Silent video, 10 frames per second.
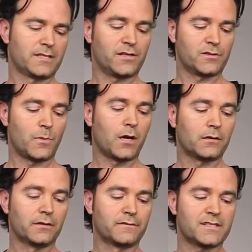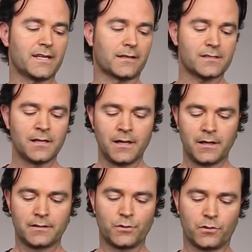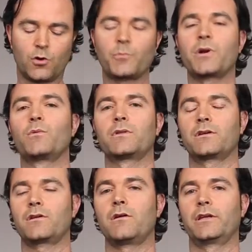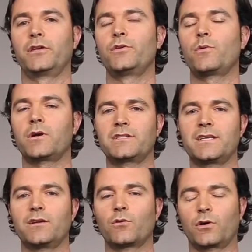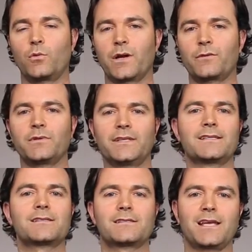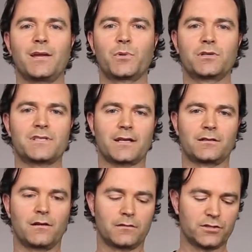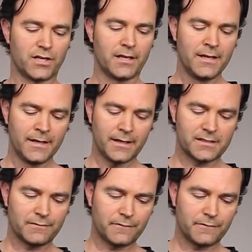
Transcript: year's model of sticks to incorporate what they're calling QRT, or quick release taper technology. It's a